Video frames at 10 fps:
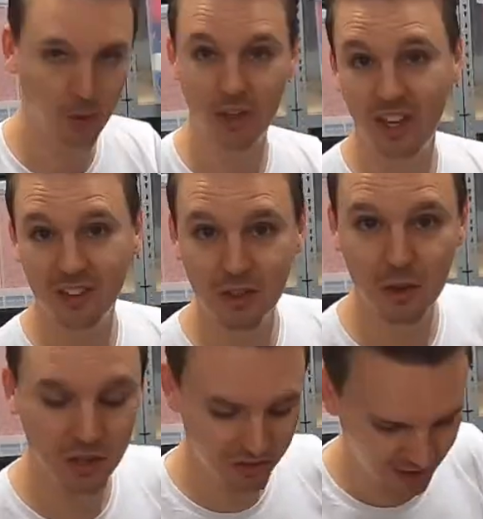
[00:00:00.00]
they wanted
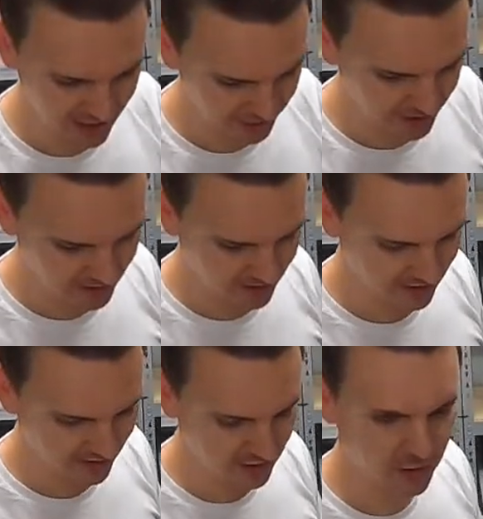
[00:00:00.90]
£100 for it anyway.
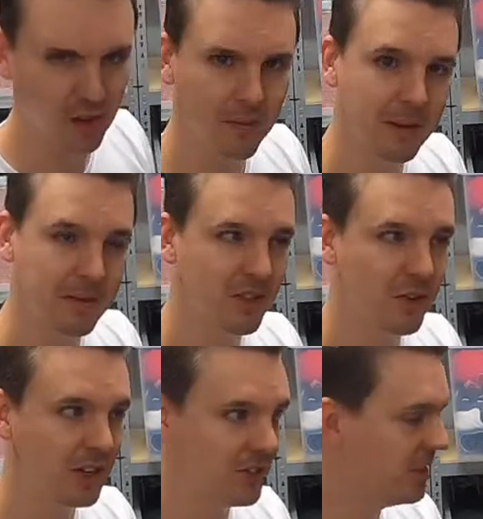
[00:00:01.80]
Could have got maybe
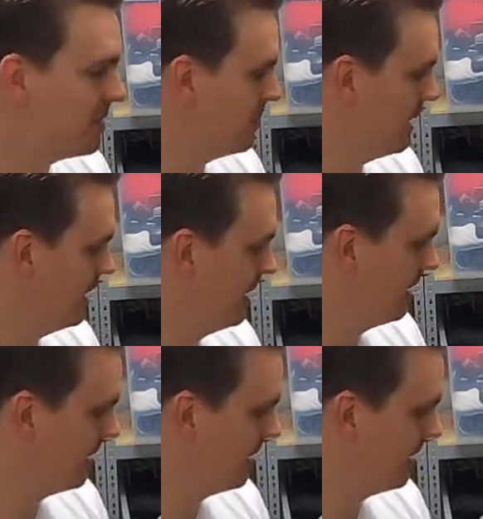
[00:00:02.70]
200, but